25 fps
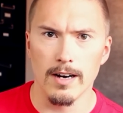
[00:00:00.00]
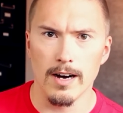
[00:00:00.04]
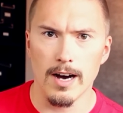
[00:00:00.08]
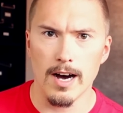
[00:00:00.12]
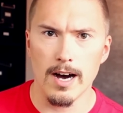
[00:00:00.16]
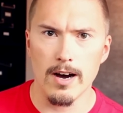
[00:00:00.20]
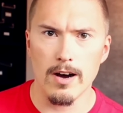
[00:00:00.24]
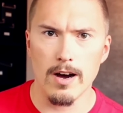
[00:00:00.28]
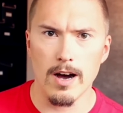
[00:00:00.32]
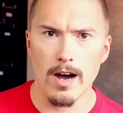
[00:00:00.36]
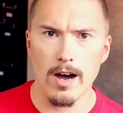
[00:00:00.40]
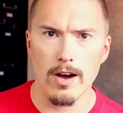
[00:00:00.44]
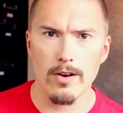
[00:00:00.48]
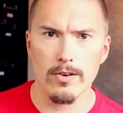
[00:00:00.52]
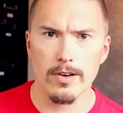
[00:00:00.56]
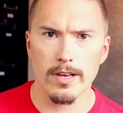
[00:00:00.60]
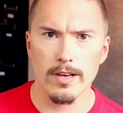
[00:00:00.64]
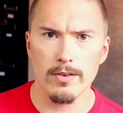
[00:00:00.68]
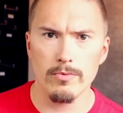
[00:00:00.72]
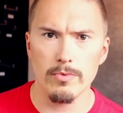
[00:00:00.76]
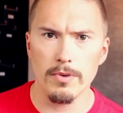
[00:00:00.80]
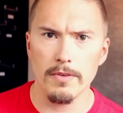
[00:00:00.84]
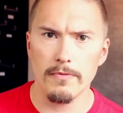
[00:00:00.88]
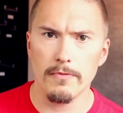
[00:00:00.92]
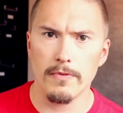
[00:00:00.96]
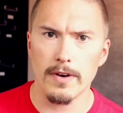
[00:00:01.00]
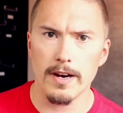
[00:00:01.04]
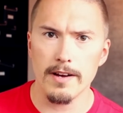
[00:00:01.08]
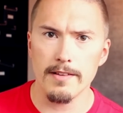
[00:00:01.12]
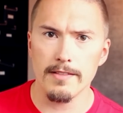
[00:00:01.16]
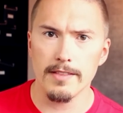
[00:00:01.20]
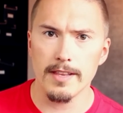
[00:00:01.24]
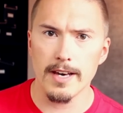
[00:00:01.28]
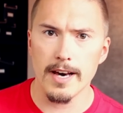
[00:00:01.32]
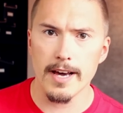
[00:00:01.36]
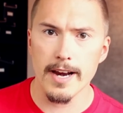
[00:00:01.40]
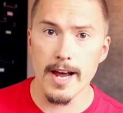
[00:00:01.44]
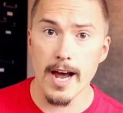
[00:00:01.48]
How can we find
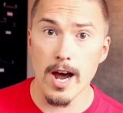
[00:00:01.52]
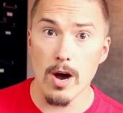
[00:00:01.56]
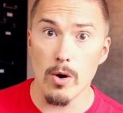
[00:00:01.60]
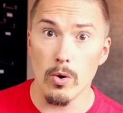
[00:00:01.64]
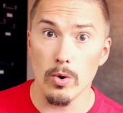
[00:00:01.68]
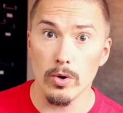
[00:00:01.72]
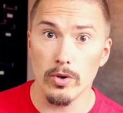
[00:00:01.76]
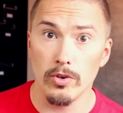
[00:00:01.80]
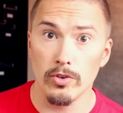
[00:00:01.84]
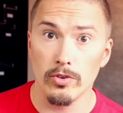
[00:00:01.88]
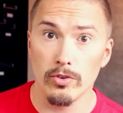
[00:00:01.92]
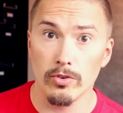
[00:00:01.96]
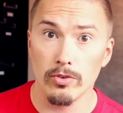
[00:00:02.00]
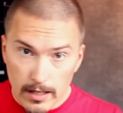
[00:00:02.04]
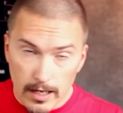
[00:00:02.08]
that out?